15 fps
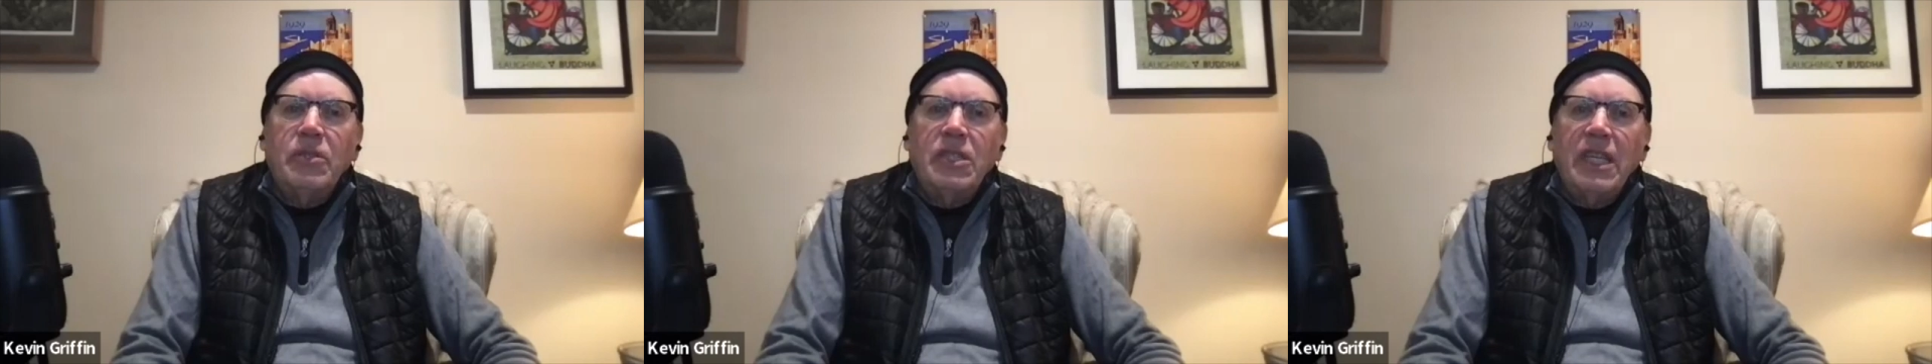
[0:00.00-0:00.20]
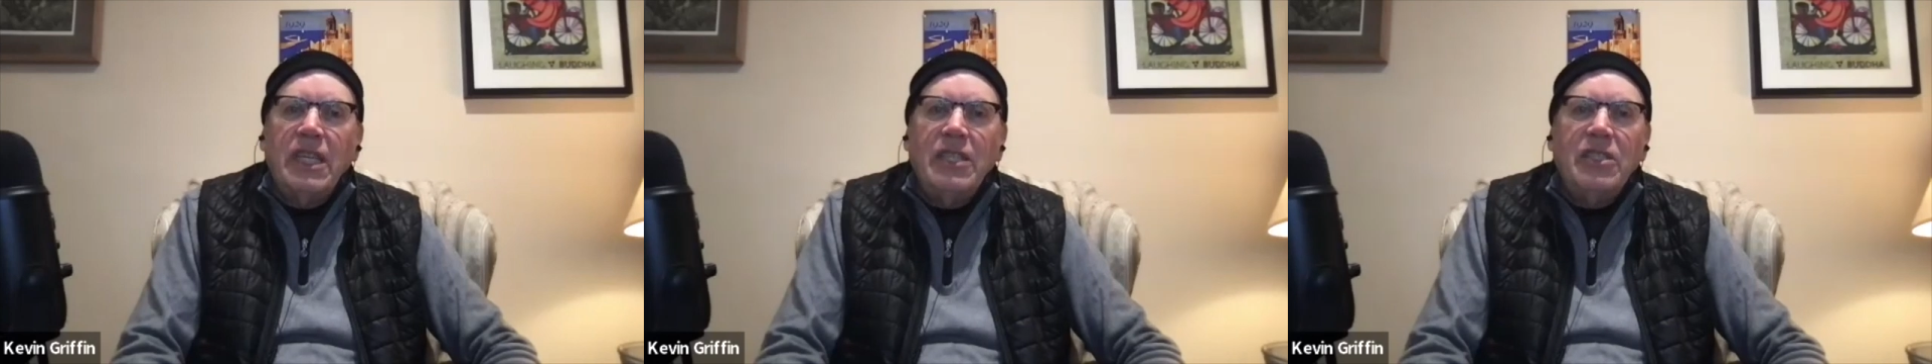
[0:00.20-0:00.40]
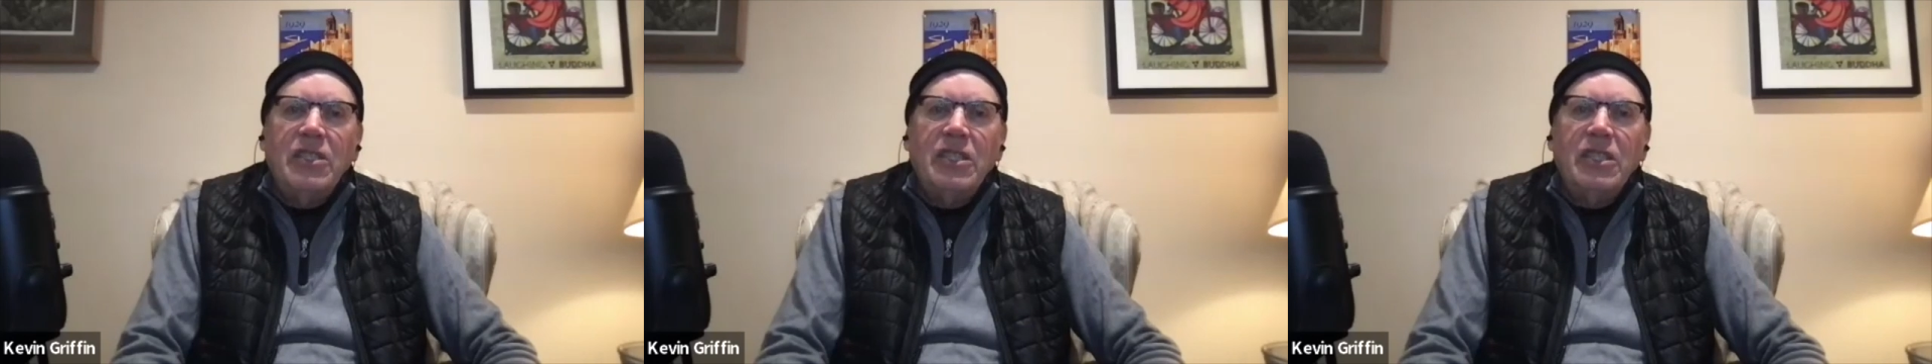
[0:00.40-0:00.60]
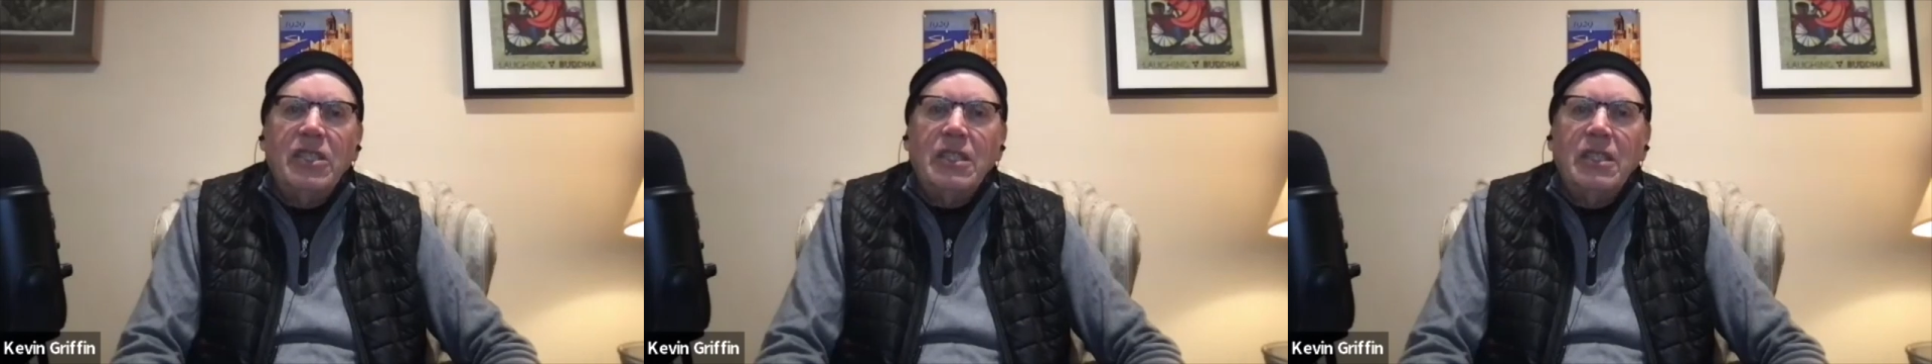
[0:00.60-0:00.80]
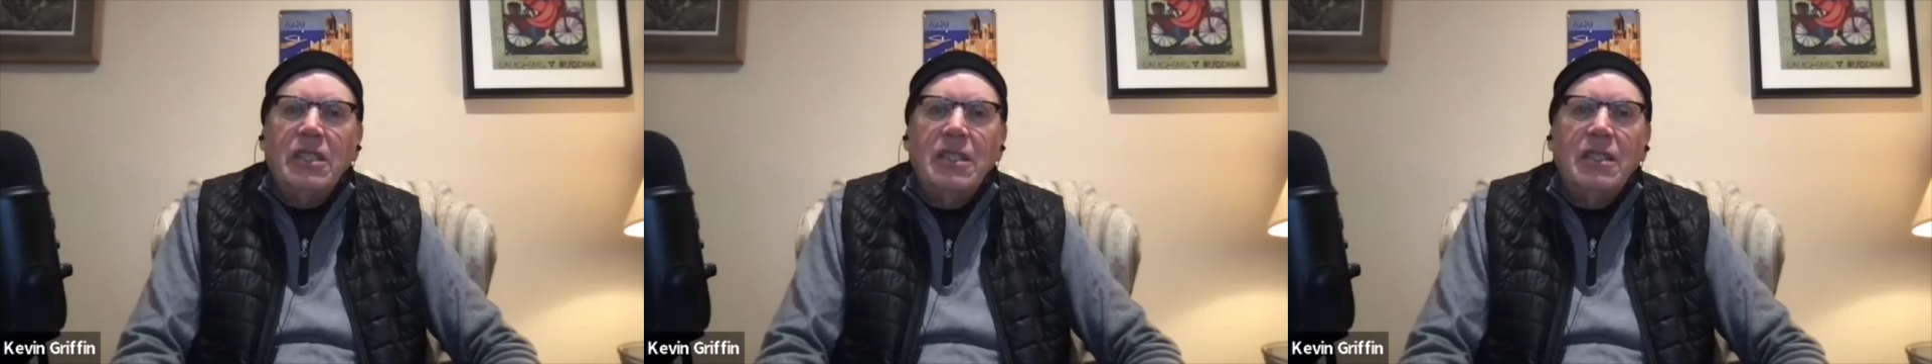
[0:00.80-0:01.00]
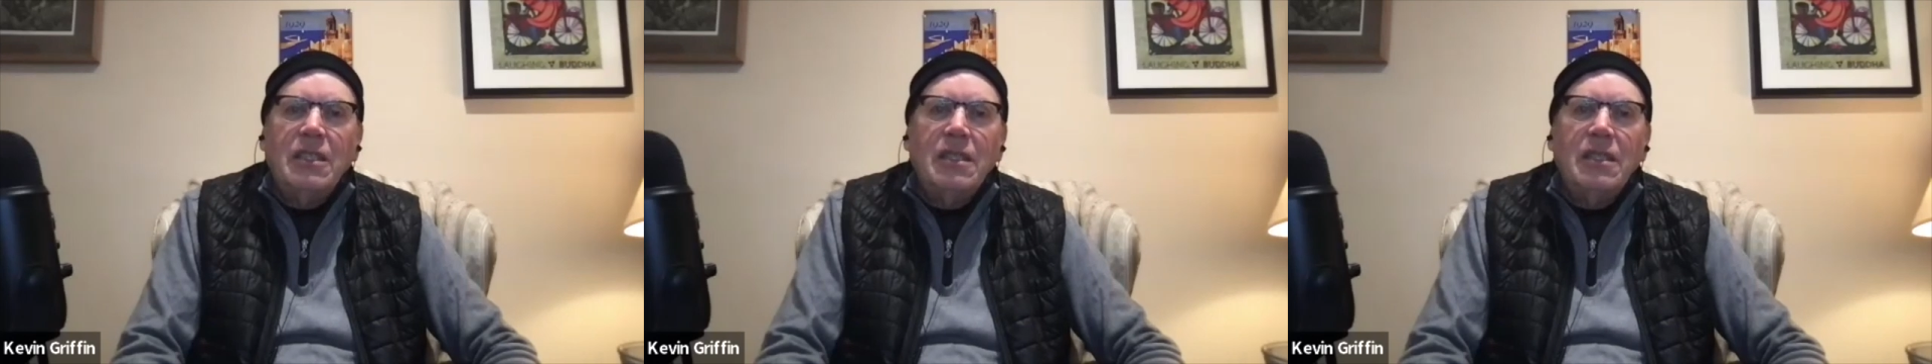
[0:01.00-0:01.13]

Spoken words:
chasing,